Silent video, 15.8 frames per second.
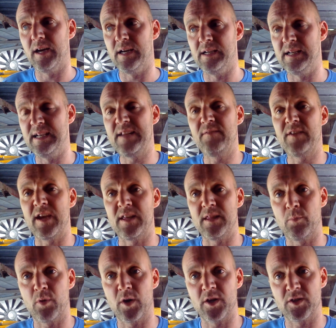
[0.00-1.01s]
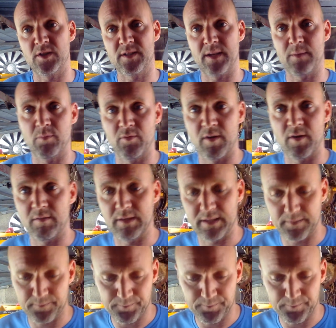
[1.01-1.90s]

alleviate the pressure temporarily.